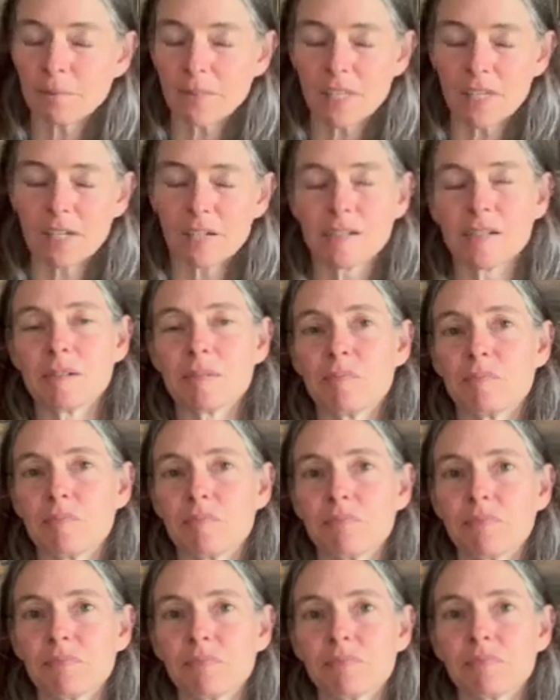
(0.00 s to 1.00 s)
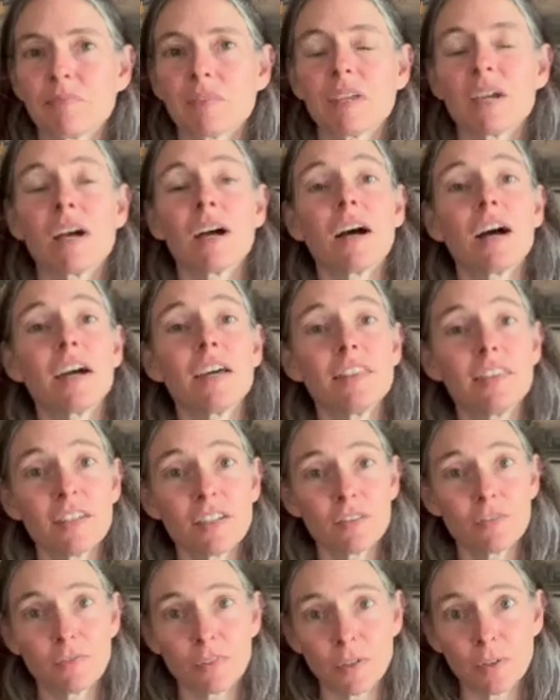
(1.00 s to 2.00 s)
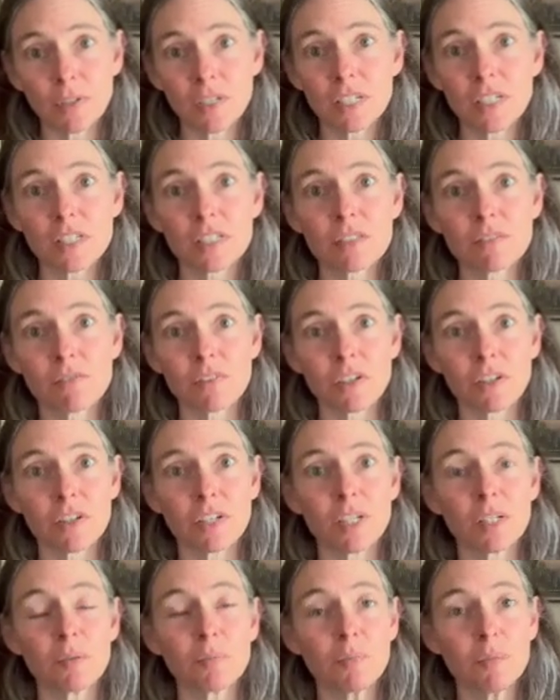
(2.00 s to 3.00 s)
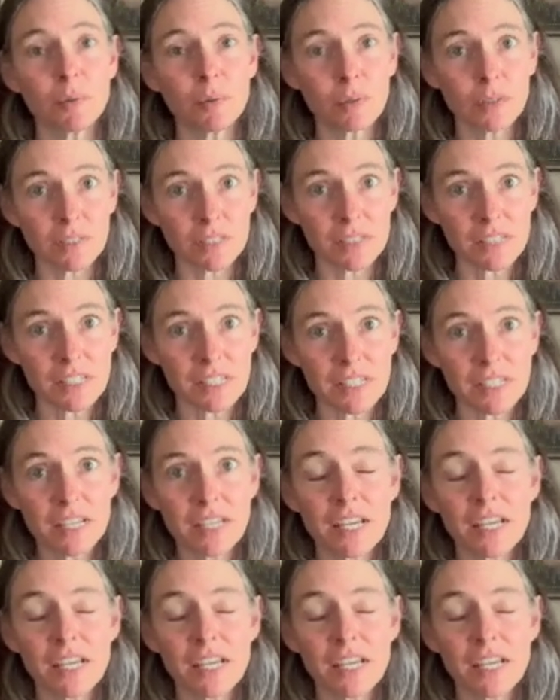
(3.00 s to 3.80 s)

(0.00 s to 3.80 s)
I think voting is very important,